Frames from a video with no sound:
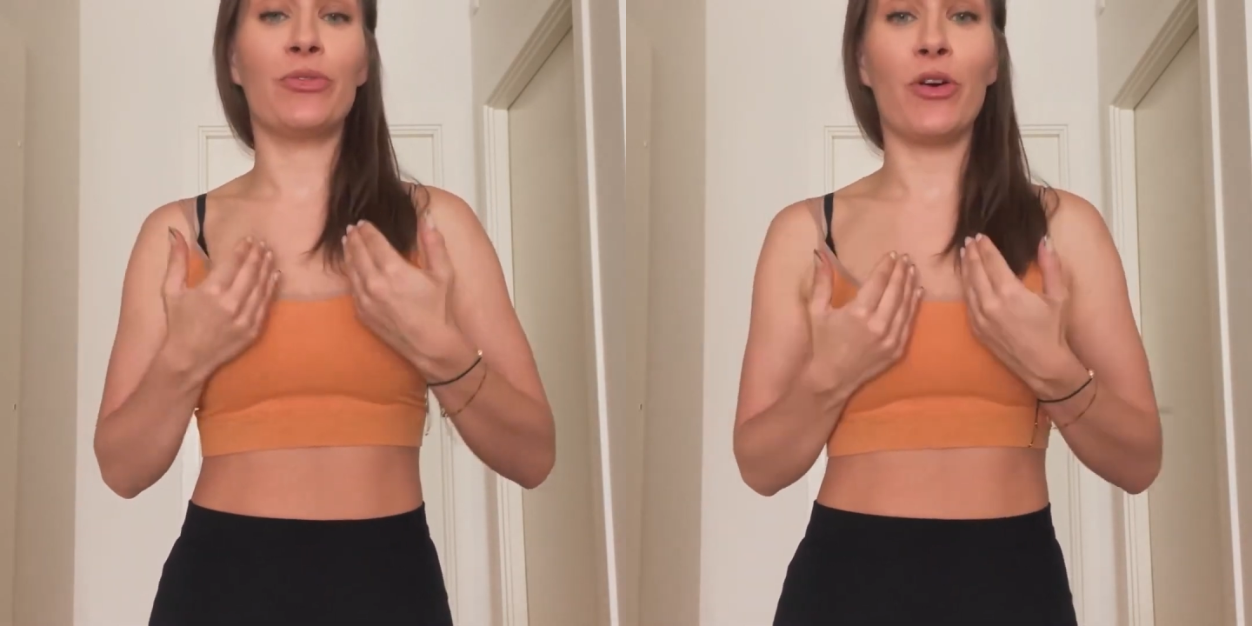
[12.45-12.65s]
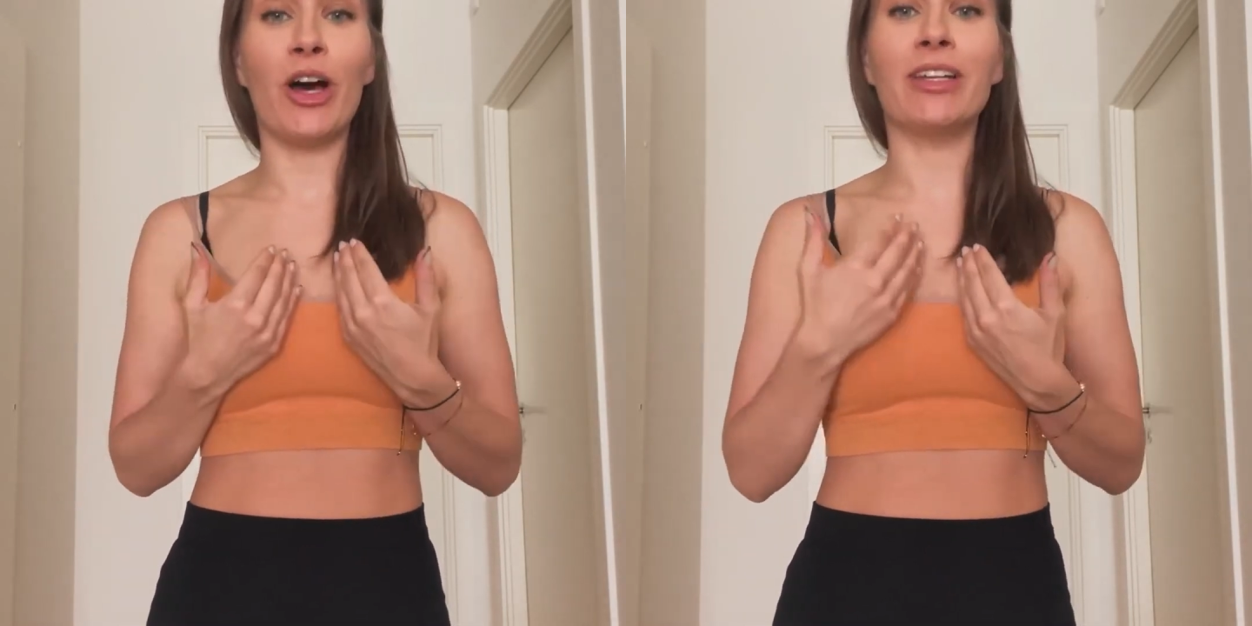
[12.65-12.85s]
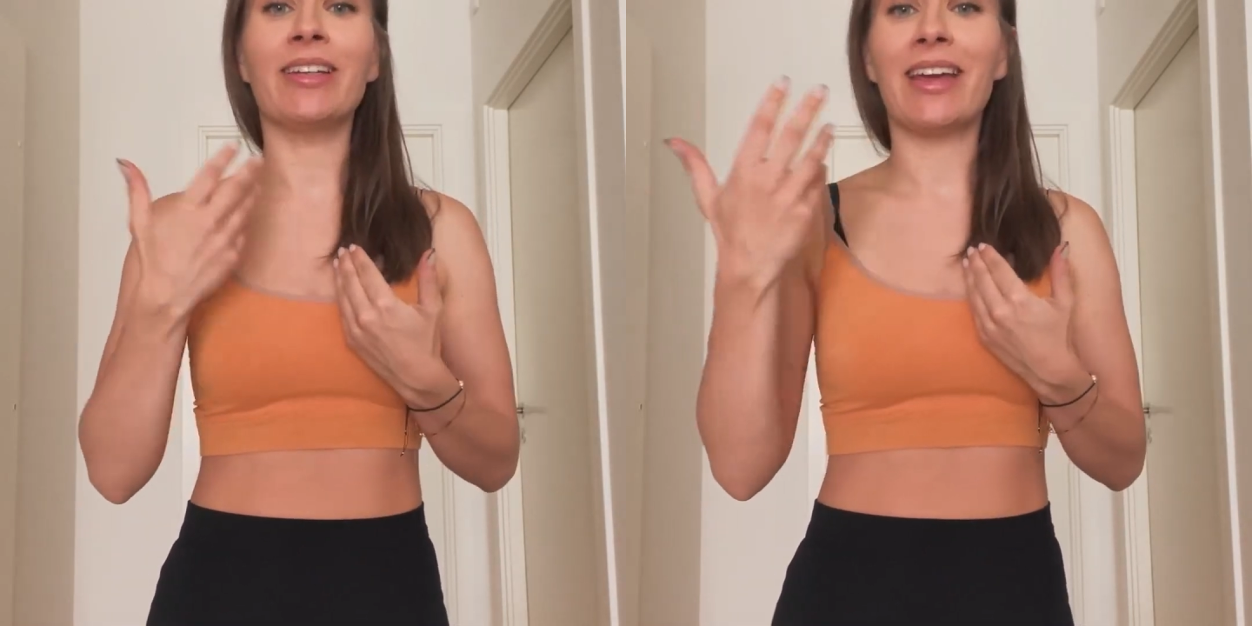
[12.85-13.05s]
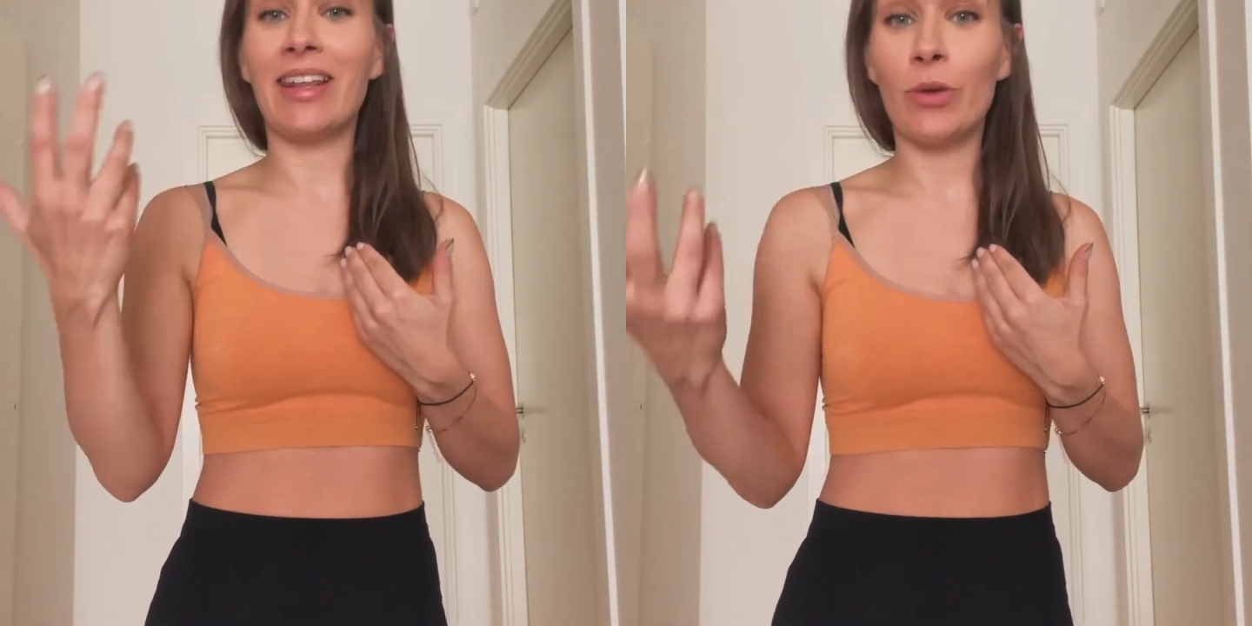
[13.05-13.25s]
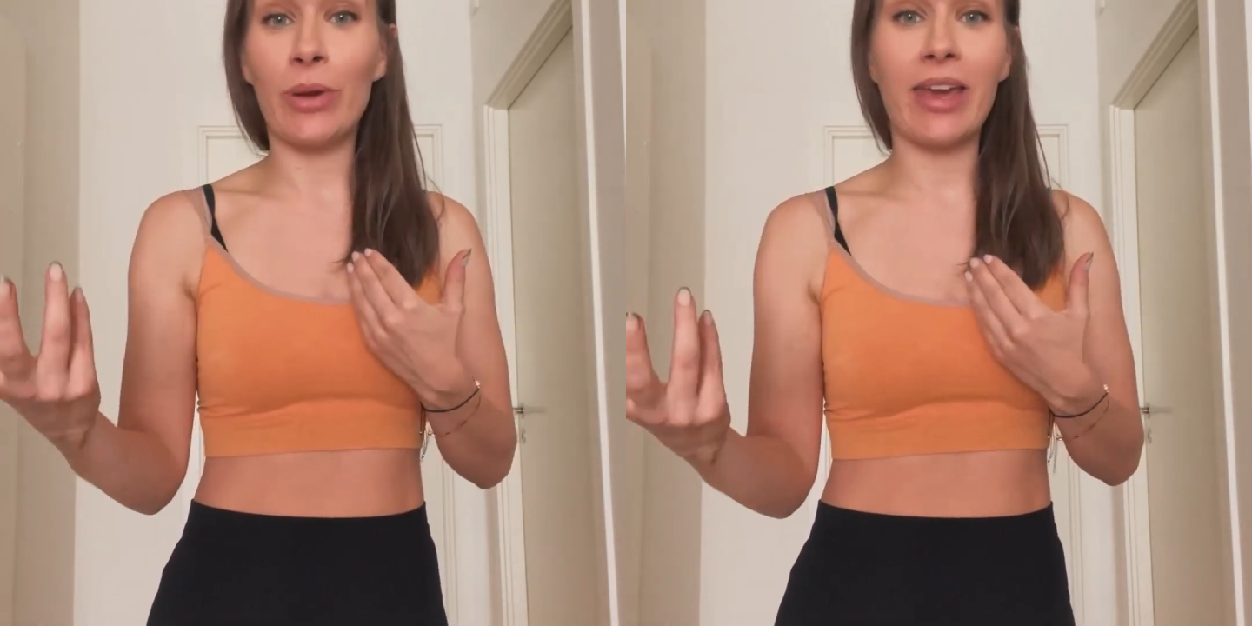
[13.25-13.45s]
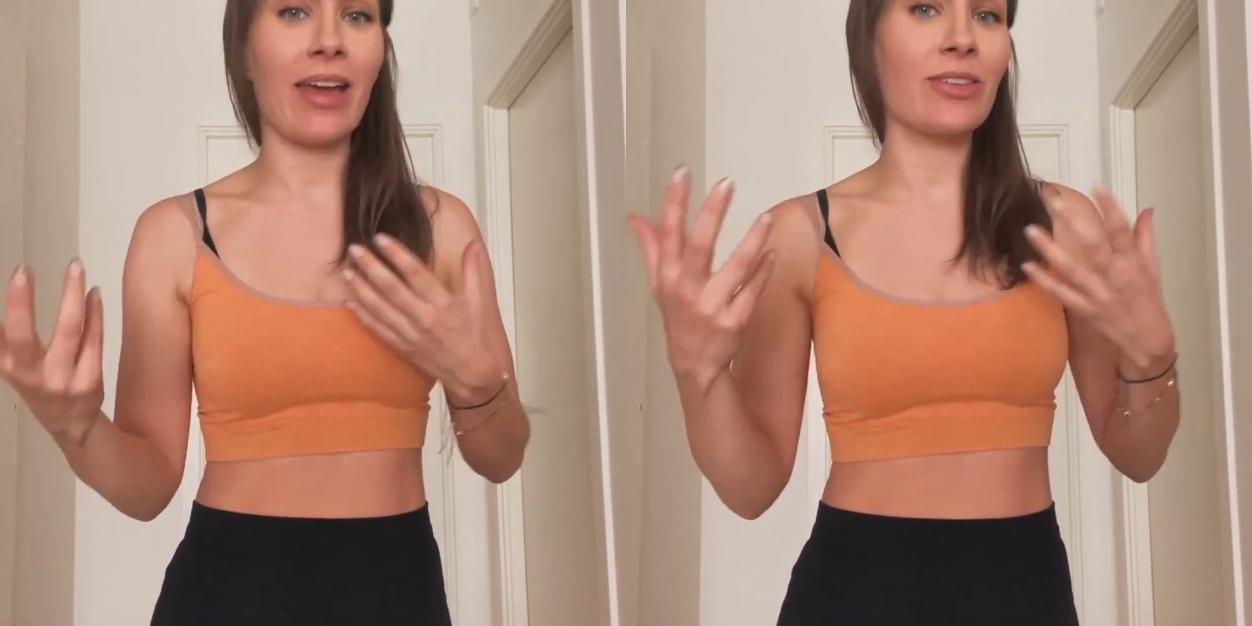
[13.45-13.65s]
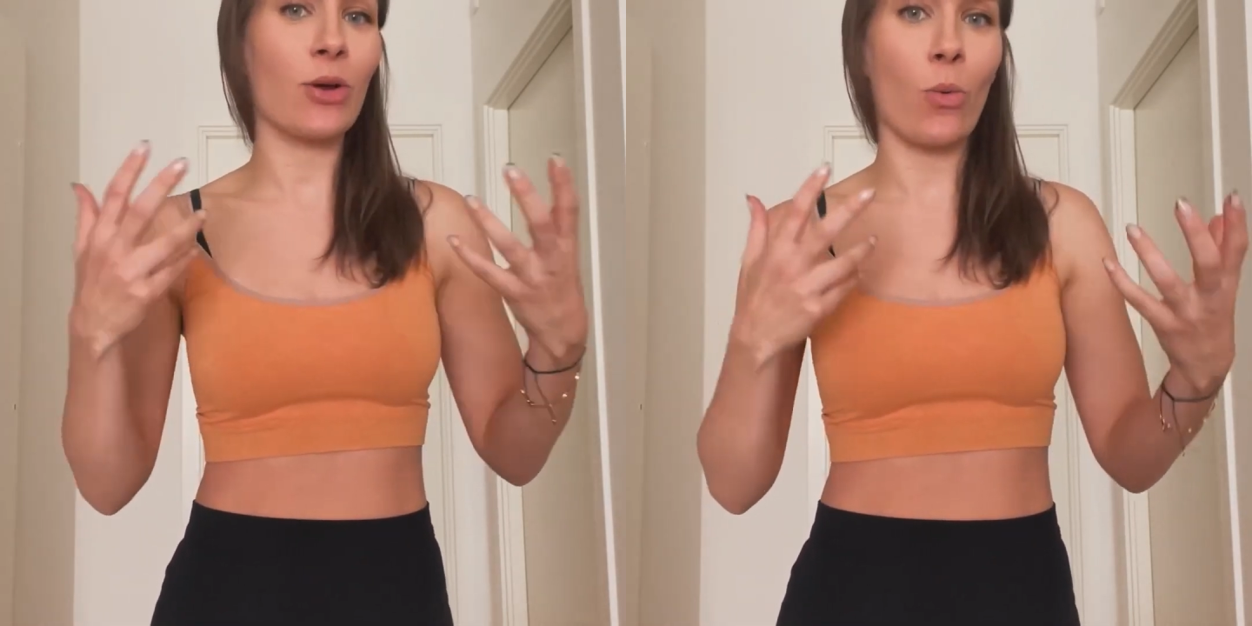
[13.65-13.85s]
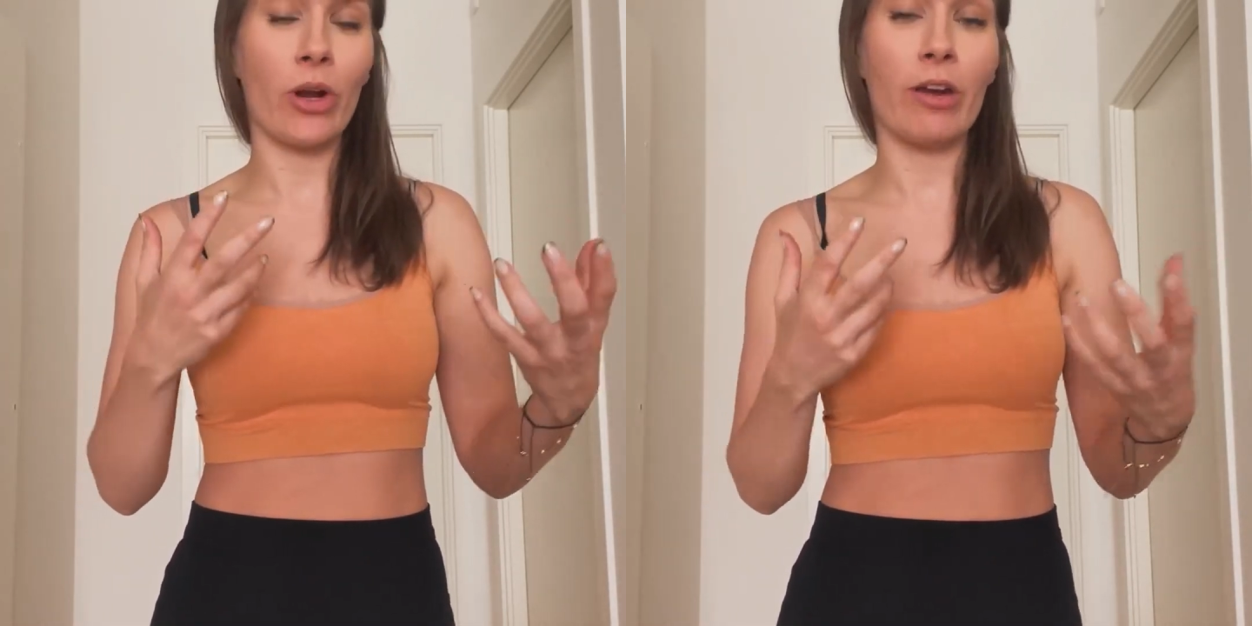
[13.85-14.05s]
fun in the weekends
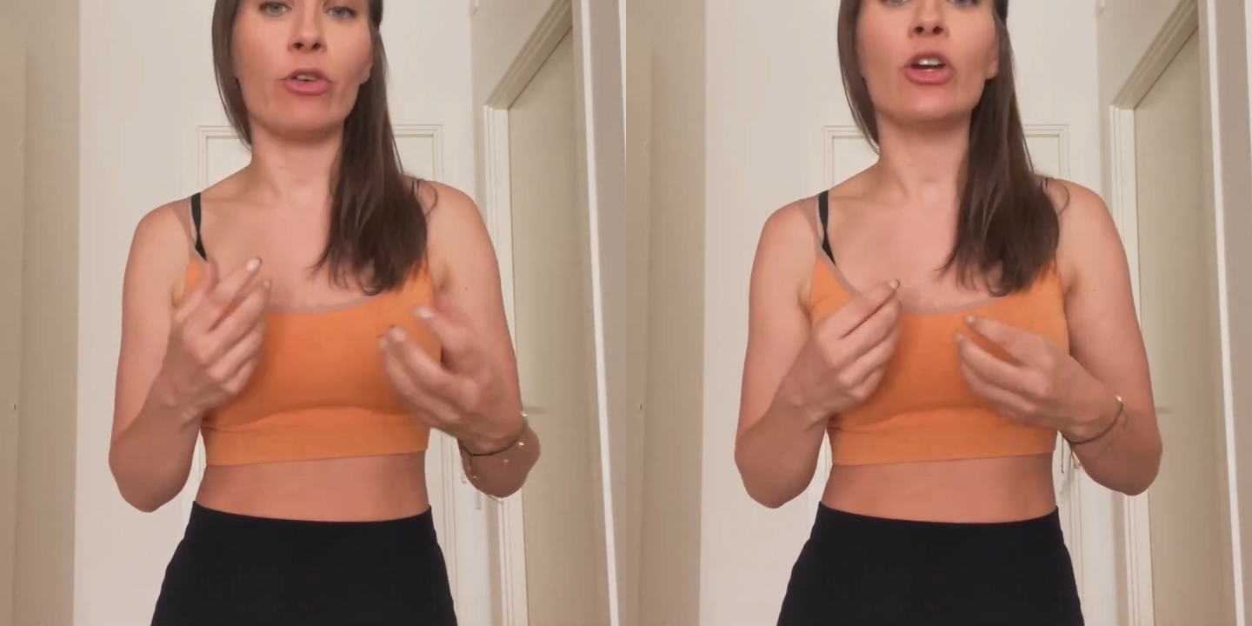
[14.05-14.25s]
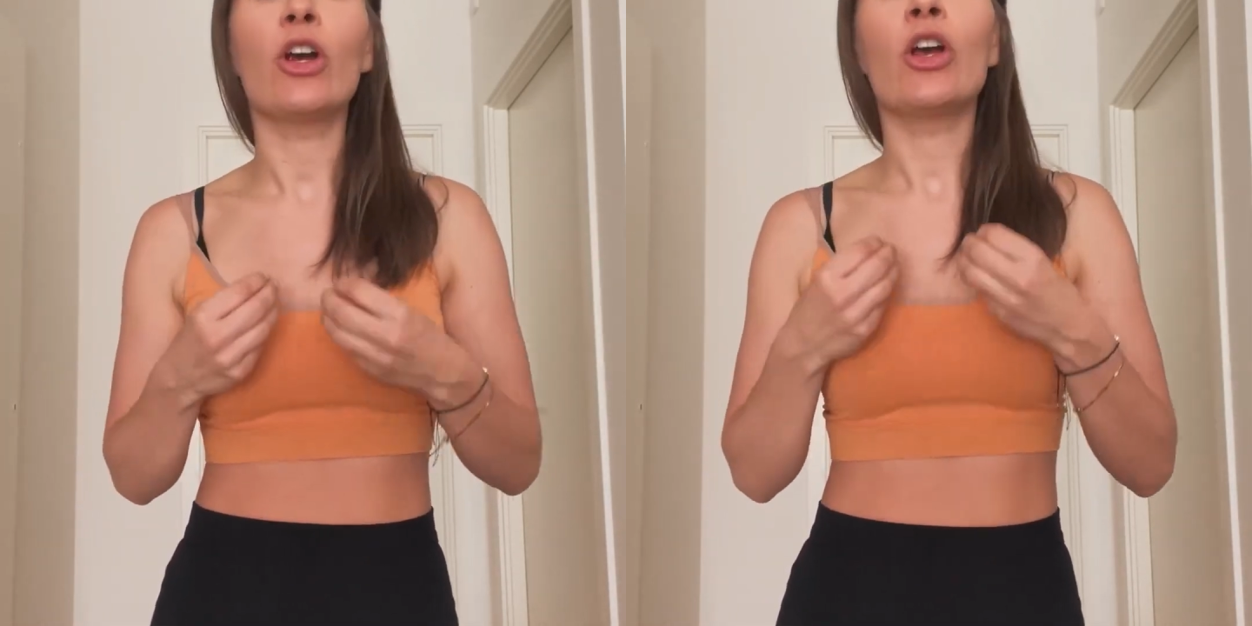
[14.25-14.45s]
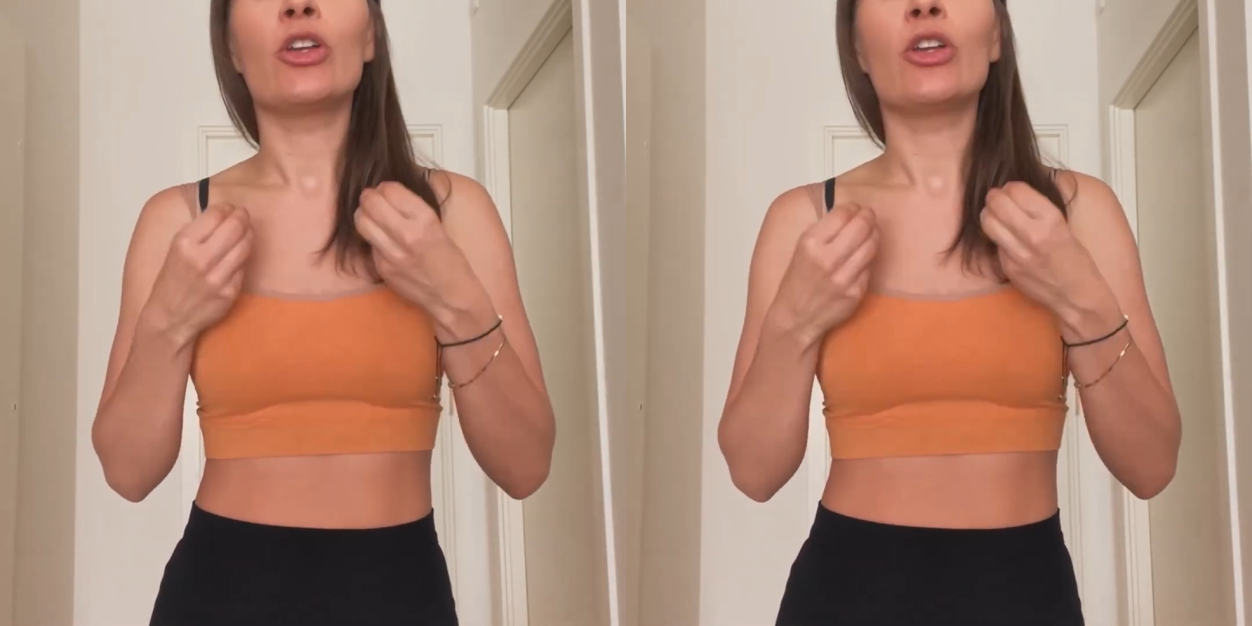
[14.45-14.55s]
or whatever